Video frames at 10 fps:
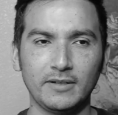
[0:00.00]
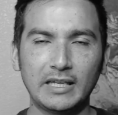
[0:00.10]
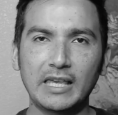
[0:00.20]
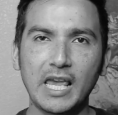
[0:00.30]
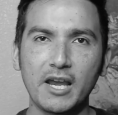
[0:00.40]

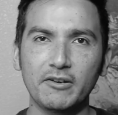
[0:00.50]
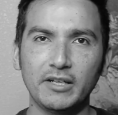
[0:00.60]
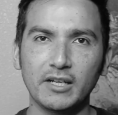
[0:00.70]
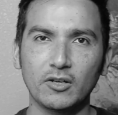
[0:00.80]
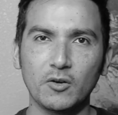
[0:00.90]
carrying
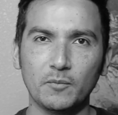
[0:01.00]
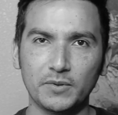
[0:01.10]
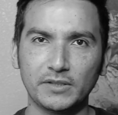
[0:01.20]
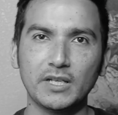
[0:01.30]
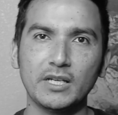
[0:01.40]
a
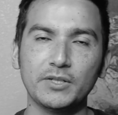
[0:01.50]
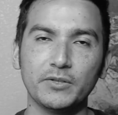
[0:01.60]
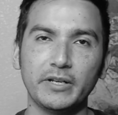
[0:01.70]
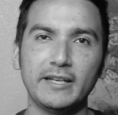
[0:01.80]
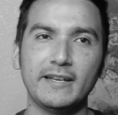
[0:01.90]

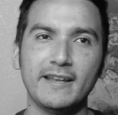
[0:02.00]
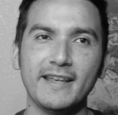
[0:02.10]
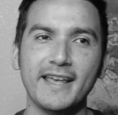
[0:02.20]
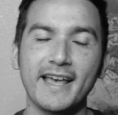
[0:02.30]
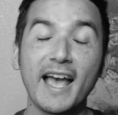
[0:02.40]
conversation and
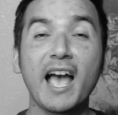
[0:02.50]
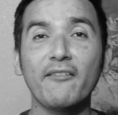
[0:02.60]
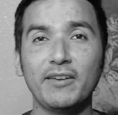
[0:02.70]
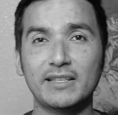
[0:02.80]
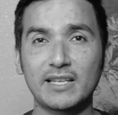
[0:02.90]

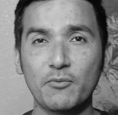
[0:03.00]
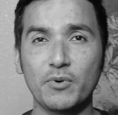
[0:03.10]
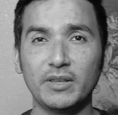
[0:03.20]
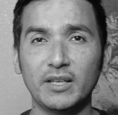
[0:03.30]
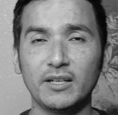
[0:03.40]
having
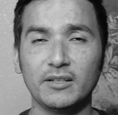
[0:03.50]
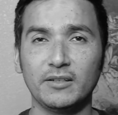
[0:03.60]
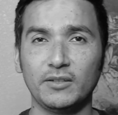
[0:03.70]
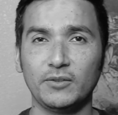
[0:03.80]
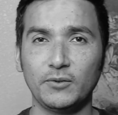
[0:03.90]
someone
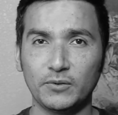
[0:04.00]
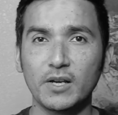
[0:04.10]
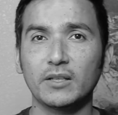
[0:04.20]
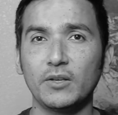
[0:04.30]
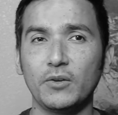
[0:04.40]
there to
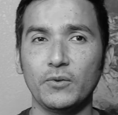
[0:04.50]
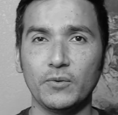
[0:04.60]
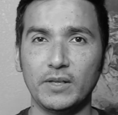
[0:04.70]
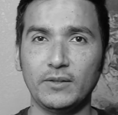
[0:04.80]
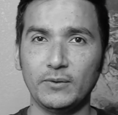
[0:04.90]
talk to you
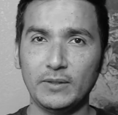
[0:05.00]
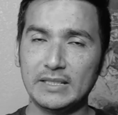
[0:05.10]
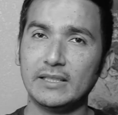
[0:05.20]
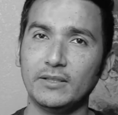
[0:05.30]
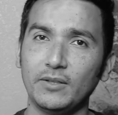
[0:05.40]
and to
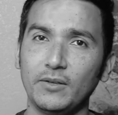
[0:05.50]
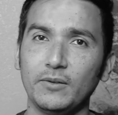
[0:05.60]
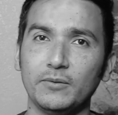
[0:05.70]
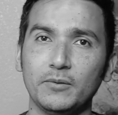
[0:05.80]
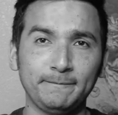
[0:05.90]
listen to
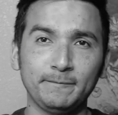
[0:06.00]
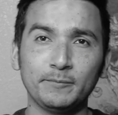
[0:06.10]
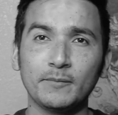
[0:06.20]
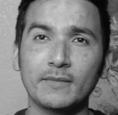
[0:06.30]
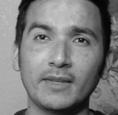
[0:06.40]
you.
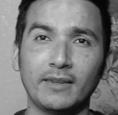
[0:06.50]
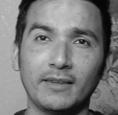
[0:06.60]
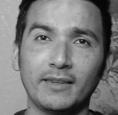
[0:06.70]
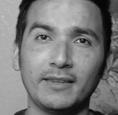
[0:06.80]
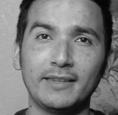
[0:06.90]

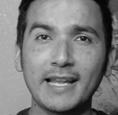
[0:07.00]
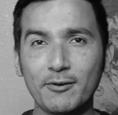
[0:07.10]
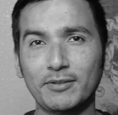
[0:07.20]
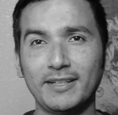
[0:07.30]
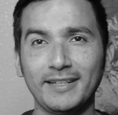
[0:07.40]

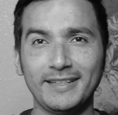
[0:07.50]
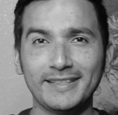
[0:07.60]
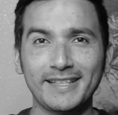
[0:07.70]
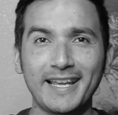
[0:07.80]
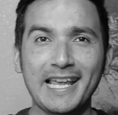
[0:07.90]

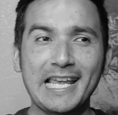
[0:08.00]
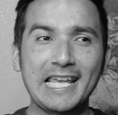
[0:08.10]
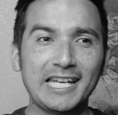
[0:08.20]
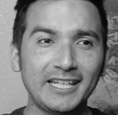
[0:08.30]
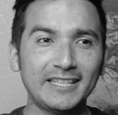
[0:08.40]
Nowadays,
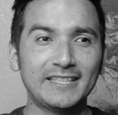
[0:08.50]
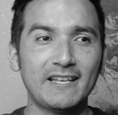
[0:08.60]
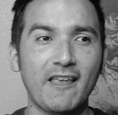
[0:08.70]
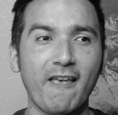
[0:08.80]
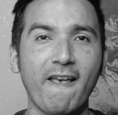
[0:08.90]
it is
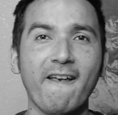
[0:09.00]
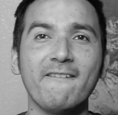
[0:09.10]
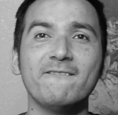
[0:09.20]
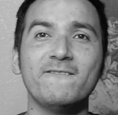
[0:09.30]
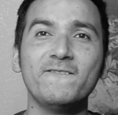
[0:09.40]

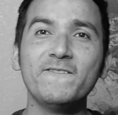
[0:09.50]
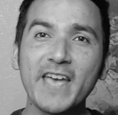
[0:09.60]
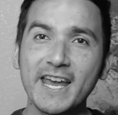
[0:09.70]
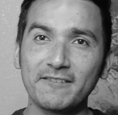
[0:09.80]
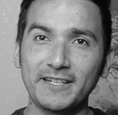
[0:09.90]

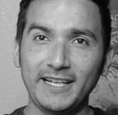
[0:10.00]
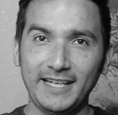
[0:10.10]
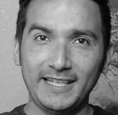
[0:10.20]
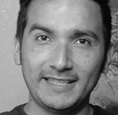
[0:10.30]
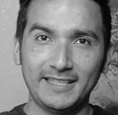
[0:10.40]
very
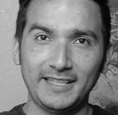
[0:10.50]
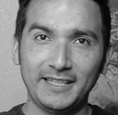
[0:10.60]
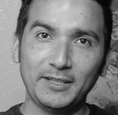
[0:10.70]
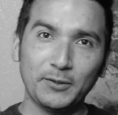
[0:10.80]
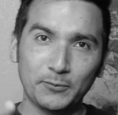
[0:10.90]
easy
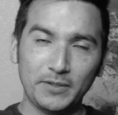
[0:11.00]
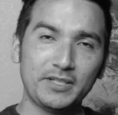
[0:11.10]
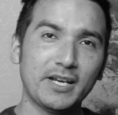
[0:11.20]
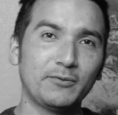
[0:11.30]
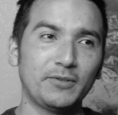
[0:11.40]
to
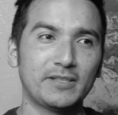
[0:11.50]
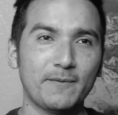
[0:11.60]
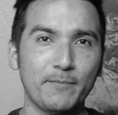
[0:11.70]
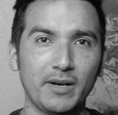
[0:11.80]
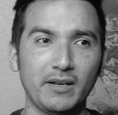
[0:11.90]
reach out to
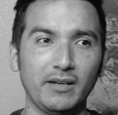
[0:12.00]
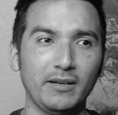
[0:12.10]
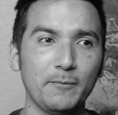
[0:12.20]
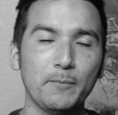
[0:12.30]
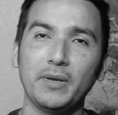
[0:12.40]
somebody
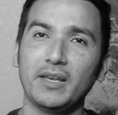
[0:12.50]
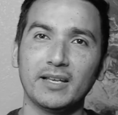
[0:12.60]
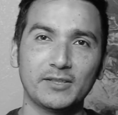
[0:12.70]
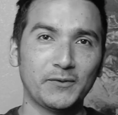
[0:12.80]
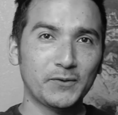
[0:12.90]

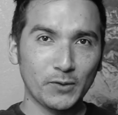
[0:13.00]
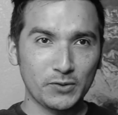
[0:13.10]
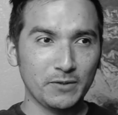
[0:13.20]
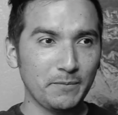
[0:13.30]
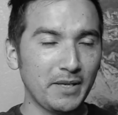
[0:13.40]
because of
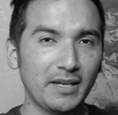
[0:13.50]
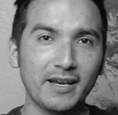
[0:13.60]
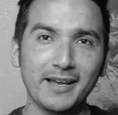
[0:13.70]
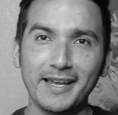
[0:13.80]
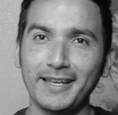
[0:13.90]
social
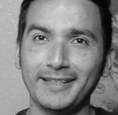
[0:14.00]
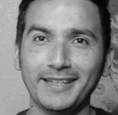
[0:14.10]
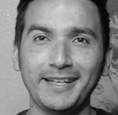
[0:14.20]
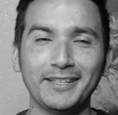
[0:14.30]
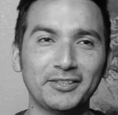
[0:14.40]
media and the
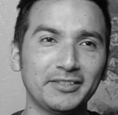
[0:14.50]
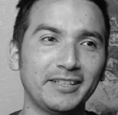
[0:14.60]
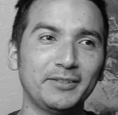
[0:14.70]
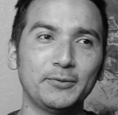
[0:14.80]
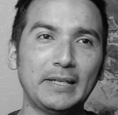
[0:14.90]

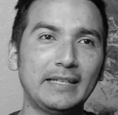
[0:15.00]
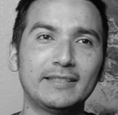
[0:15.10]
internet. Dude,